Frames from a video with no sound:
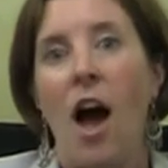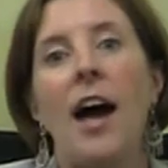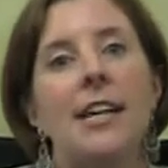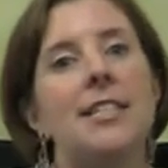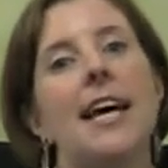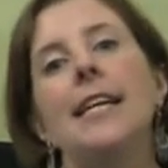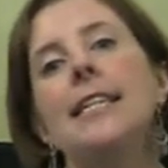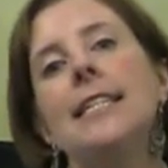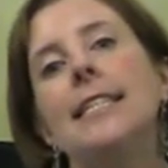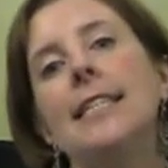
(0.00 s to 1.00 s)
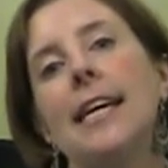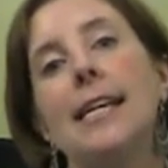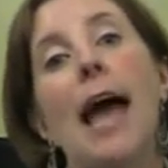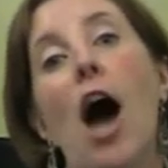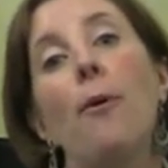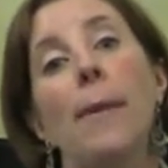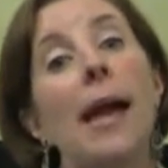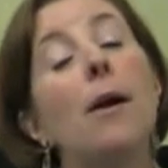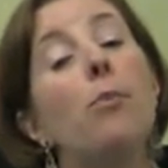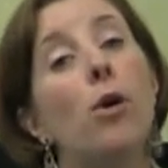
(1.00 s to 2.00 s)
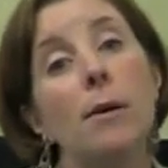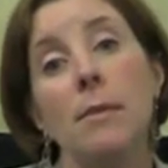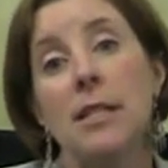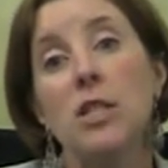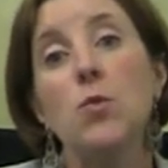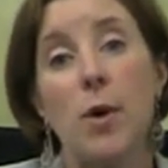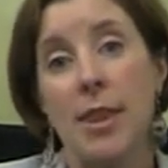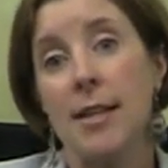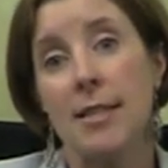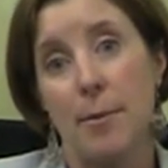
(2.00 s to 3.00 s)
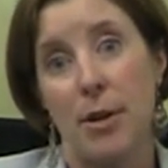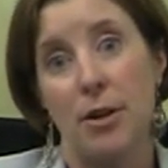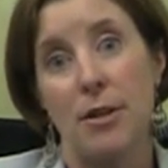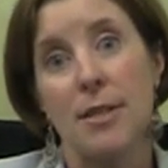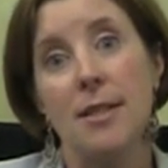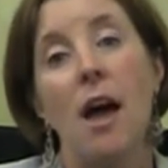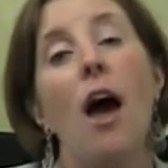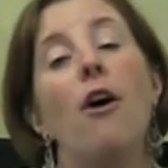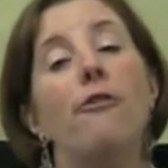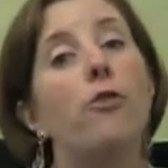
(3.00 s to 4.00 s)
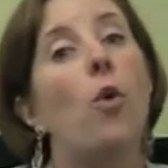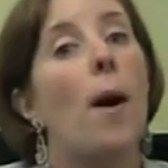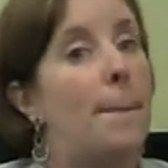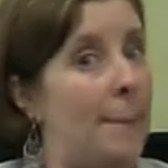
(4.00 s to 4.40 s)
Attendees can now make appointments with exhibitors for